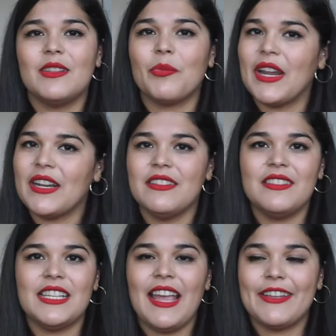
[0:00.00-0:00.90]
the
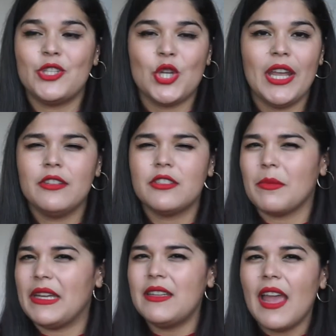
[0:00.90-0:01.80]
pregnancy has changed
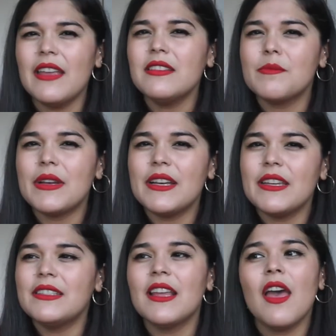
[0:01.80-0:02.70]
my taste
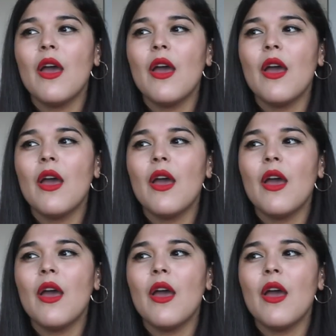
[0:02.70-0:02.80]
buds